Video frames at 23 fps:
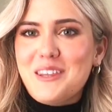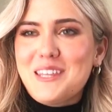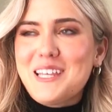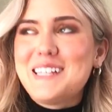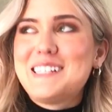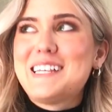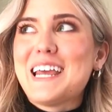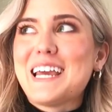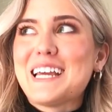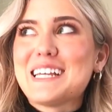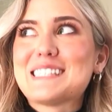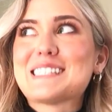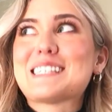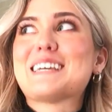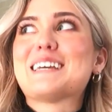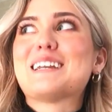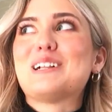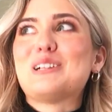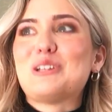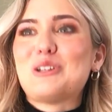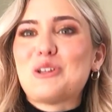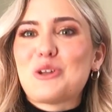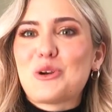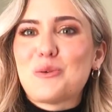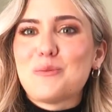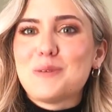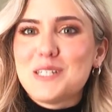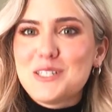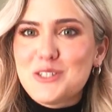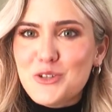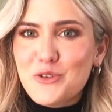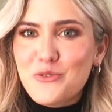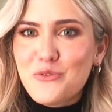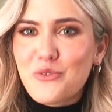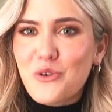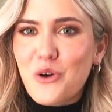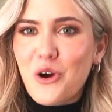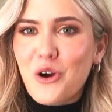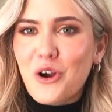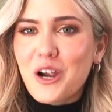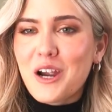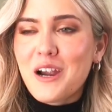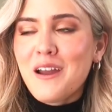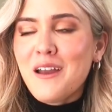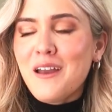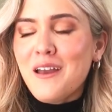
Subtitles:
that takes it a little bit too far.